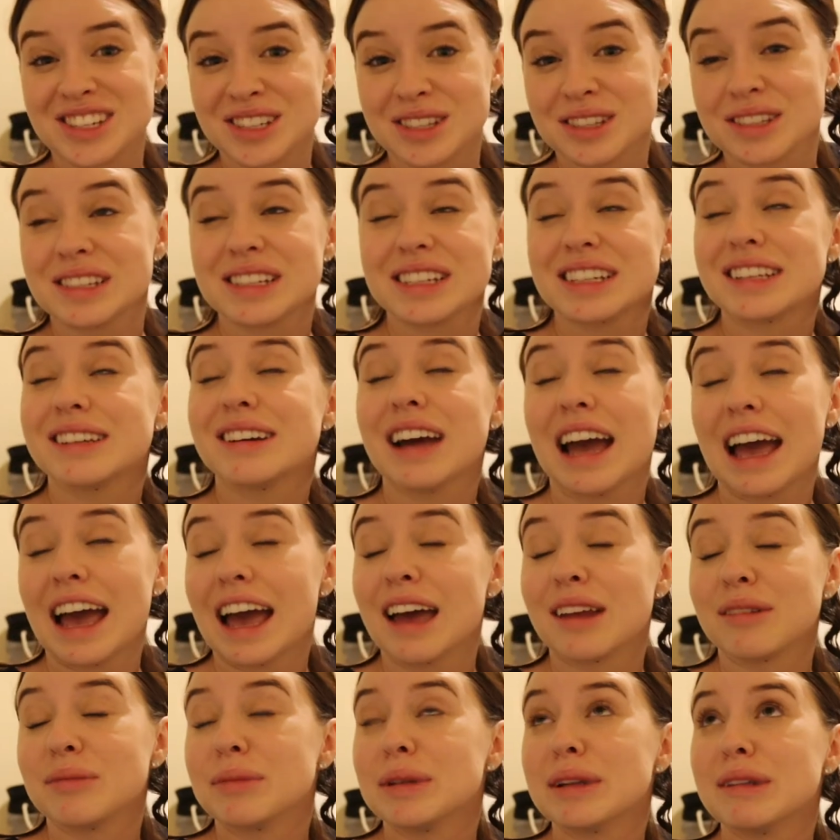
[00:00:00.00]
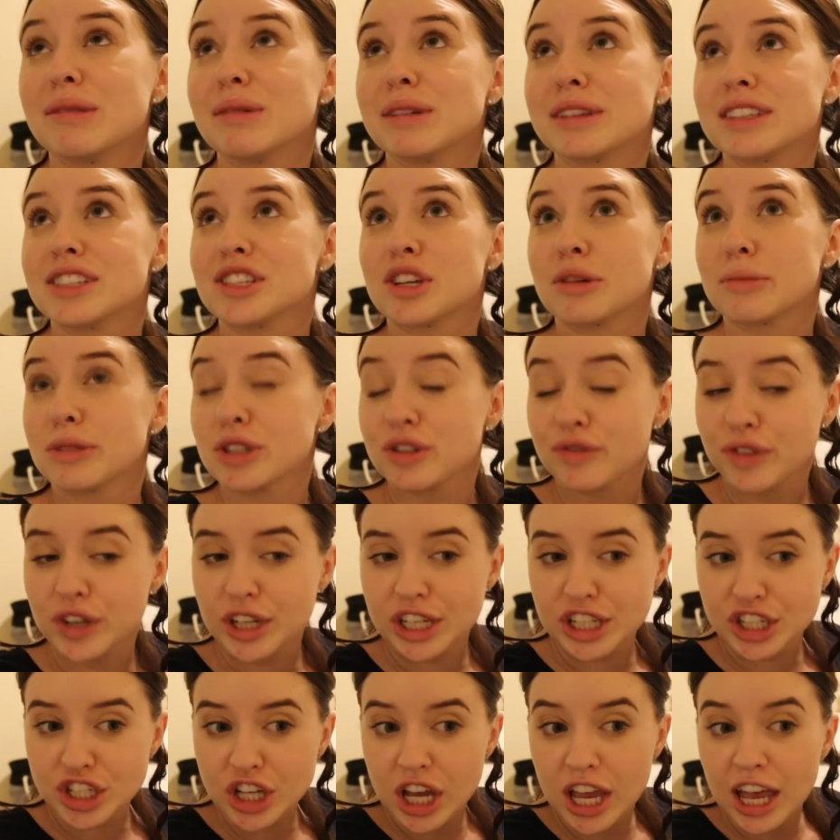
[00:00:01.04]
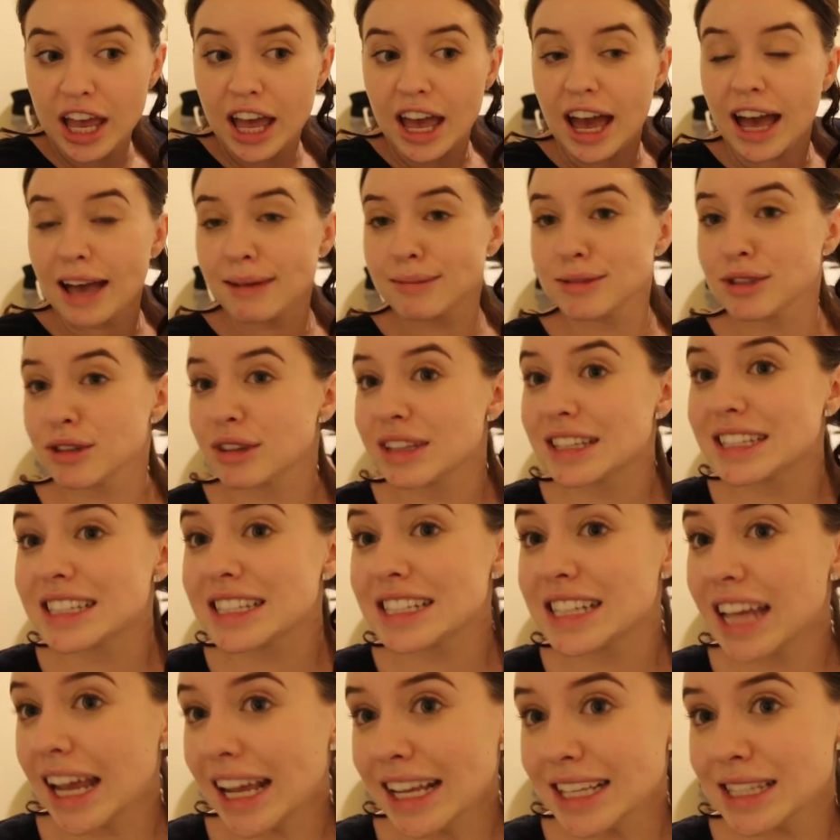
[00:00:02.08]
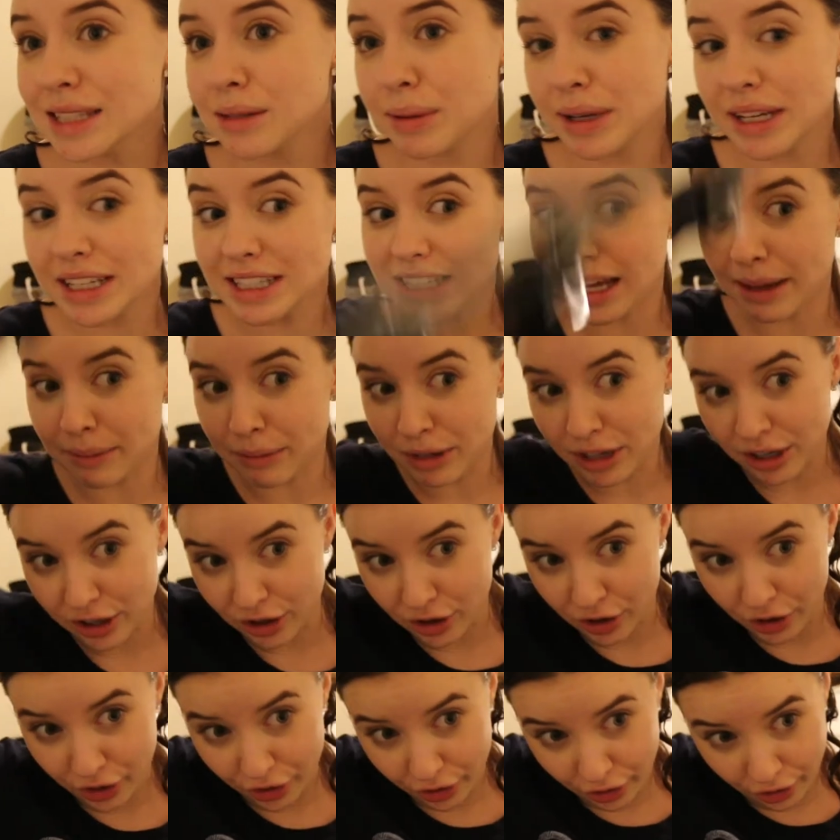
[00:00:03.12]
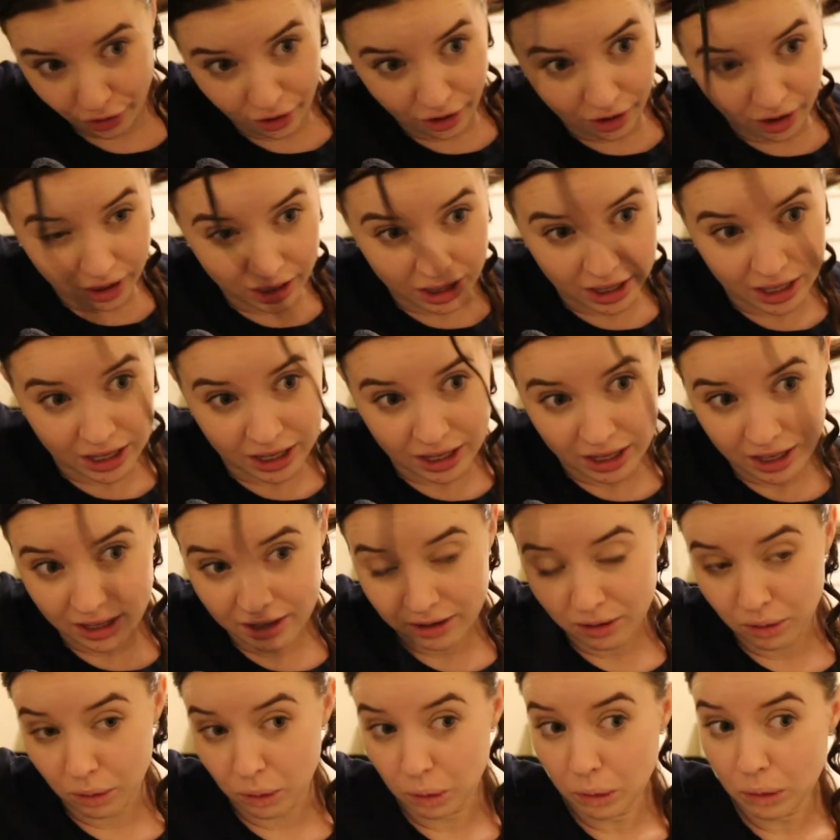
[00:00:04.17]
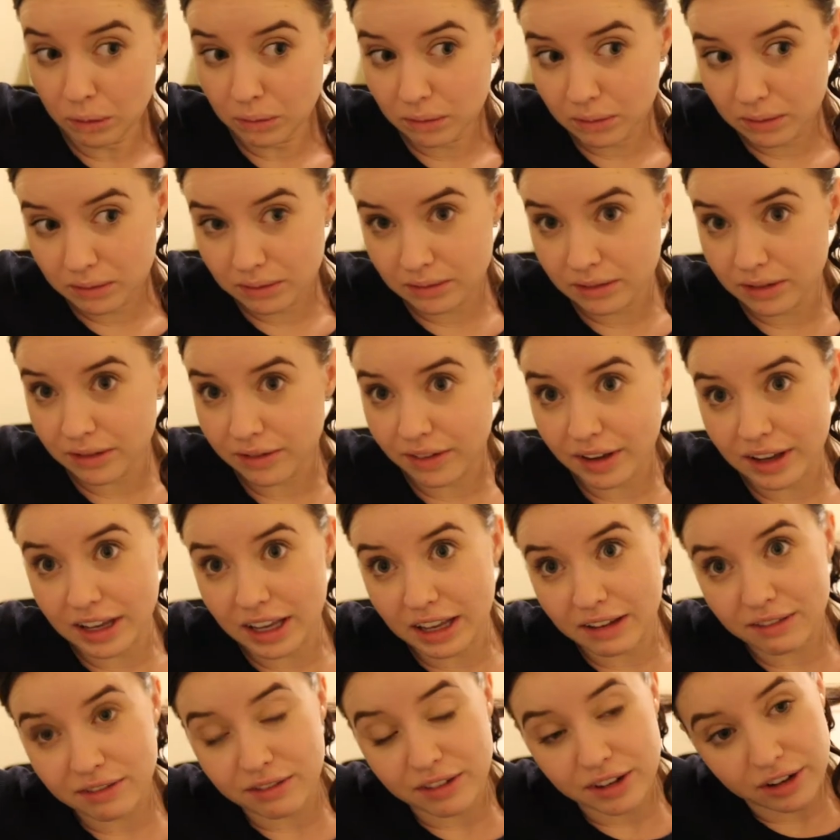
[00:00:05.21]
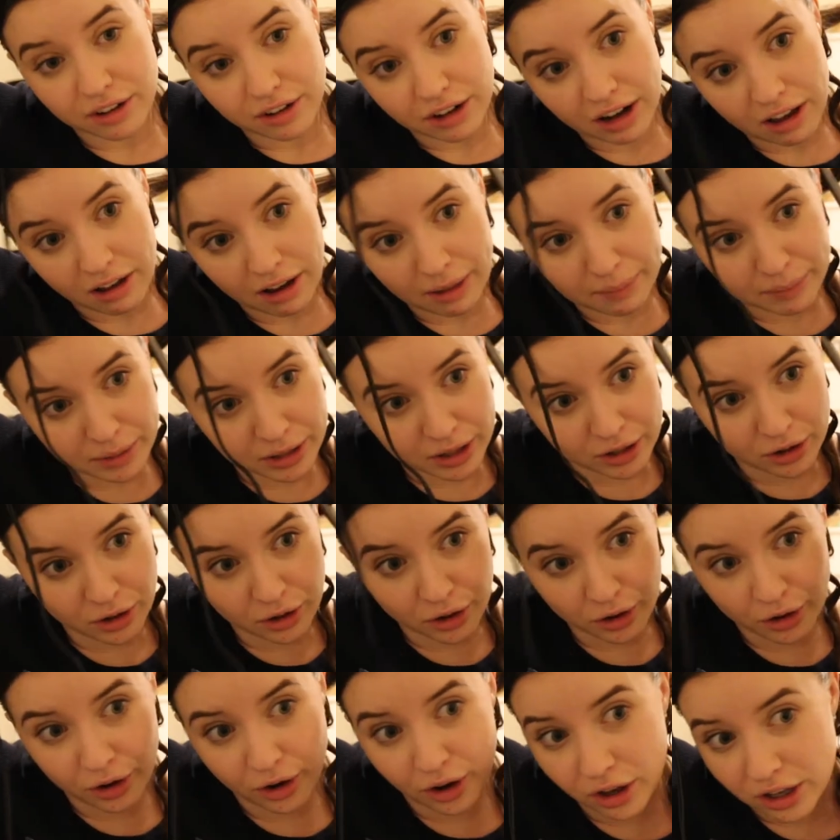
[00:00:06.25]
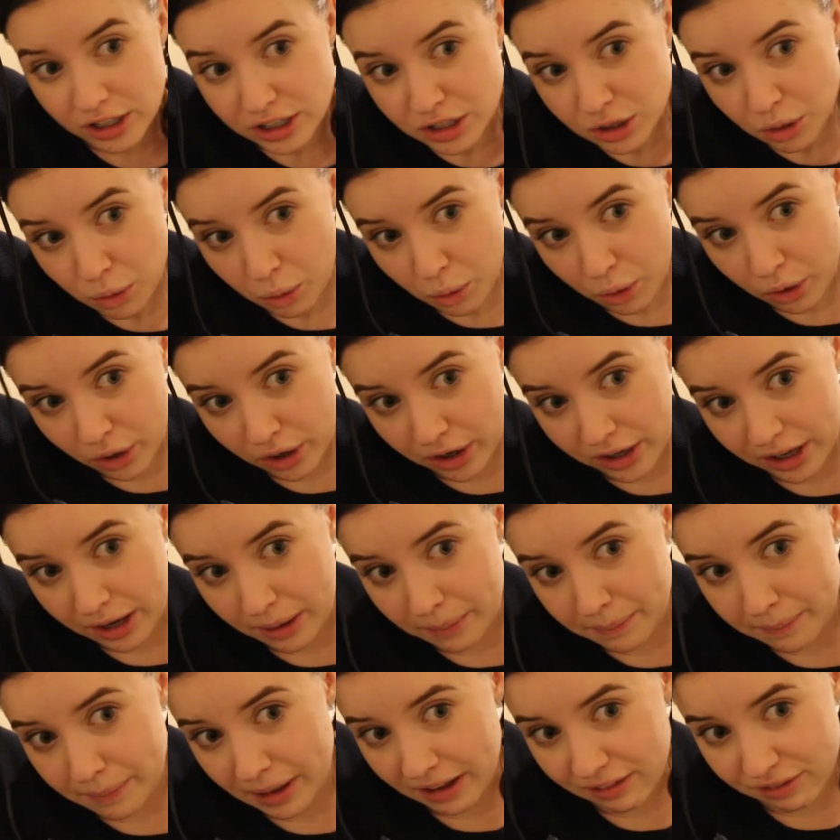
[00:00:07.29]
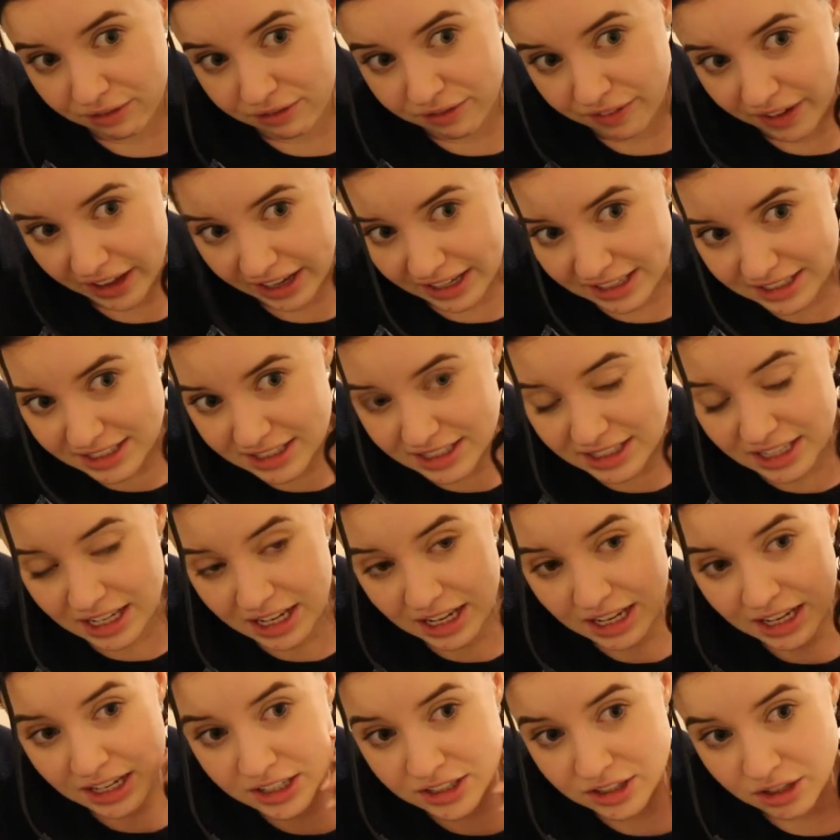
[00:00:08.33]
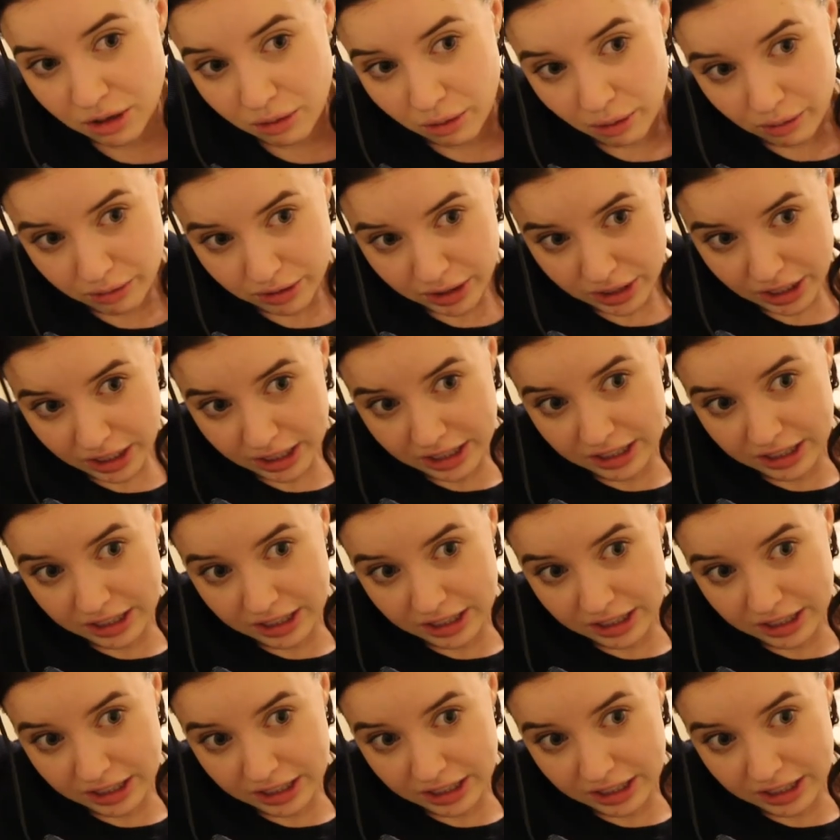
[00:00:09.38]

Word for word: just had me with so much footage. So this next piece I'm gonna curl, oh, if I can figure it out, I'm gonna curl toward my face. So